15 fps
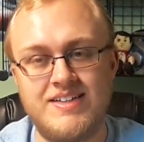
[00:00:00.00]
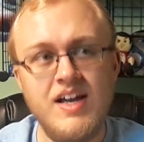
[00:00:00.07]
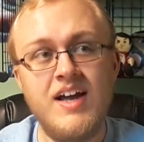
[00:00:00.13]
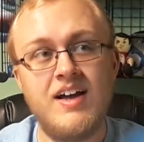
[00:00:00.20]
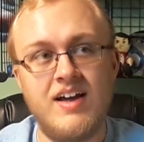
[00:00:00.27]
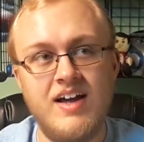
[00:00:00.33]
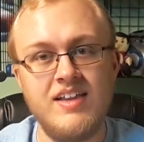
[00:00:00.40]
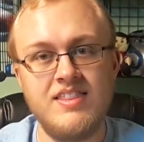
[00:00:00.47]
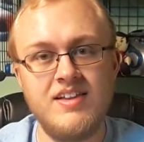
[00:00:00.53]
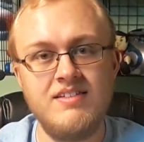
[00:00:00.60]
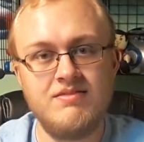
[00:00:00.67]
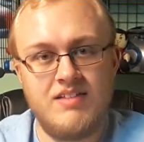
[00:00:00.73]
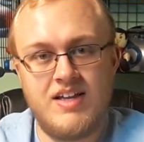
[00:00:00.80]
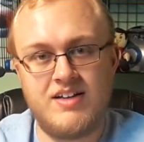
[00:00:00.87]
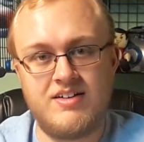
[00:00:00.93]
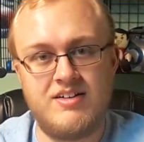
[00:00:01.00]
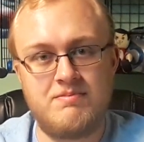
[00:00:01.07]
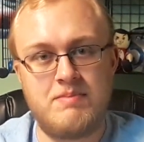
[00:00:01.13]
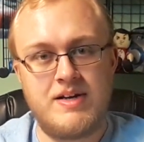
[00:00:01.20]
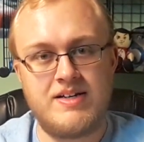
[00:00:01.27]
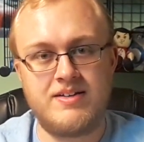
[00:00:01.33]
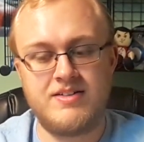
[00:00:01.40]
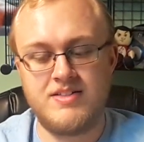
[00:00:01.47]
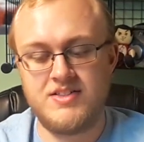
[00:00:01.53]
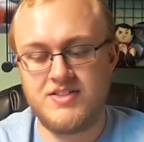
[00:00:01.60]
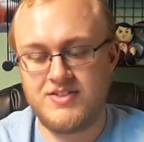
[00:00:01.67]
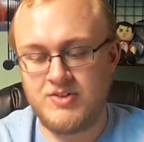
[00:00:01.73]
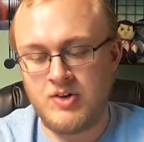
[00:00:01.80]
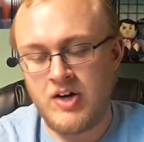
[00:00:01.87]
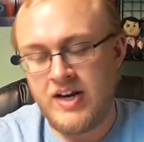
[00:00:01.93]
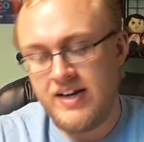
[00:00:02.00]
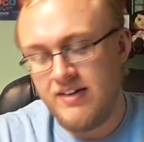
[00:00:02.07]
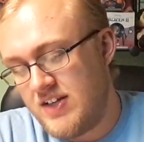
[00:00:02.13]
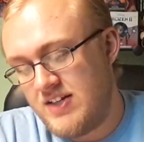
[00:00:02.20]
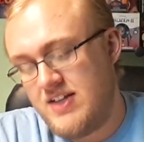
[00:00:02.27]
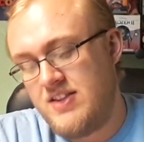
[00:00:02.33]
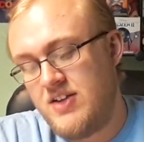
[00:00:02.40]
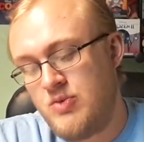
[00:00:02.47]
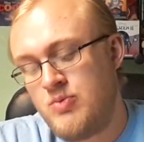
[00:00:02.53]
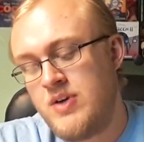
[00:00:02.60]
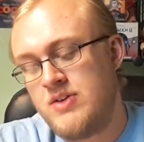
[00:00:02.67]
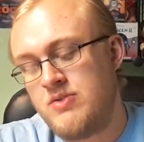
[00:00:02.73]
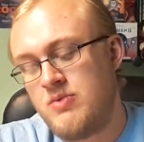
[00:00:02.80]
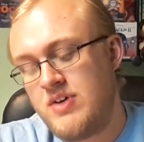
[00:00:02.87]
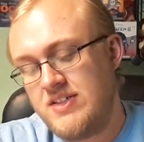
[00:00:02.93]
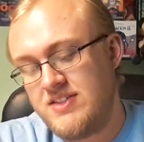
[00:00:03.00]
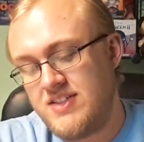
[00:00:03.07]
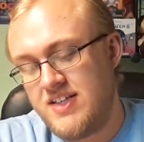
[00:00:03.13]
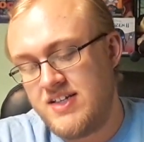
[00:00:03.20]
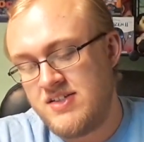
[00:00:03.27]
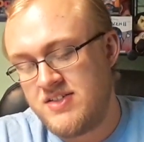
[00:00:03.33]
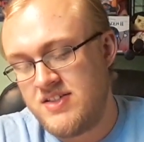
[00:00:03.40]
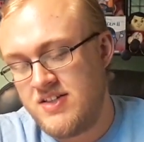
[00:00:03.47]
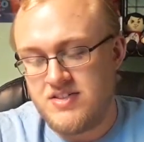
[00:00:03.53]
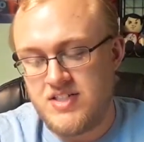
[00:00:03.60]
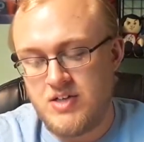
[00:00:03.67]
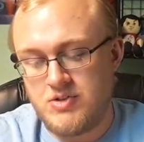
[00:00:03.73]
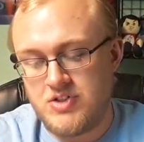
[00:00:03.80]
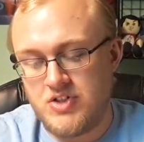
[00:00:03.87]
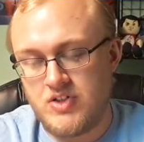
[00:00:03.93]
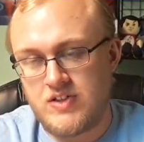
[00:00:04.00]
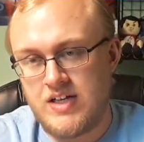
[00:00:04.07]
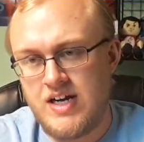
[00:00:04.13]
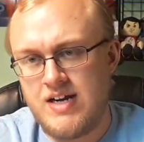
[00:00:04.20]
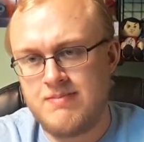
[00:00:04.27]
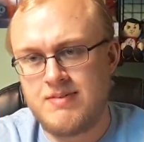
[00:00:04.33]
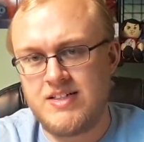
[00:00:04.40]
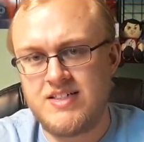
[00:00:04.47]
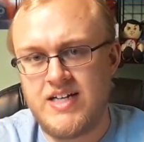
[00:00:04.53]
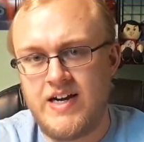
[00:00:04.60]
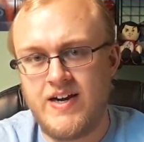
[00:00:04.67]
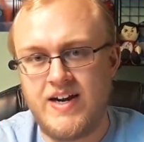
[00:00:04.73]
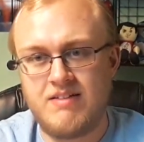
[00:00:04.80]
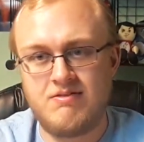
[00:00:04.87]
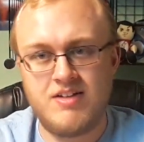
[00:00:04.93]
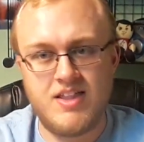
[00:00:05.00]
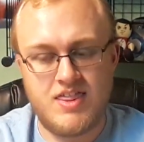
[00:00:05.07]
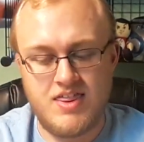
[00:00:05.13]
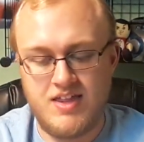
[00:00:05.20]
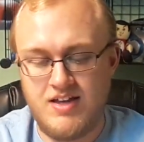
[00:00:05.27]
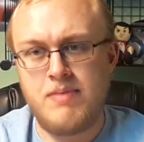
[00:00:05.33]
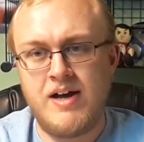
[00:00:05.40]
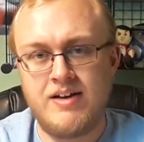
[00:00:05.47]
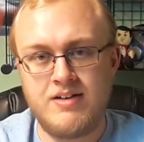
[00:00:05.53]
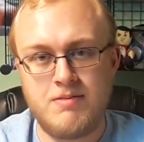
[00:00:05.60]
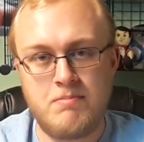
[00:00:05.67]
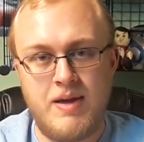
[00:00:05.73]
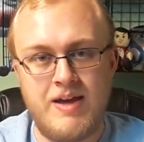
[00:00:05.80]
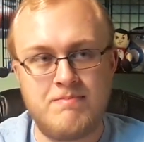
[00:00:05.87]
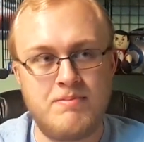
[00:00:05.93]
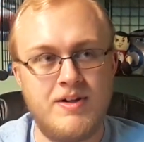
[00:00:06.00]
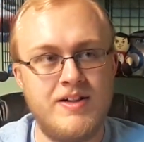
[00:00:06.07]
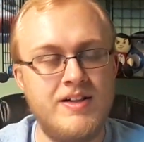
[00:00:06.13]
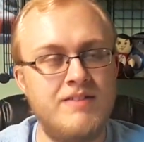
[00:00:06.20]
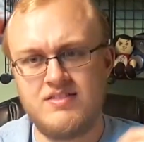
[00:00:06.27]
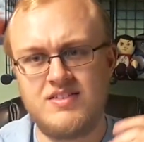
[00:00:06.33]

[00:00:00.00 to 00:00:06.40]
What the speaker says: Yeah, I think that could have been a good story. Another one was this social commentary with bug people.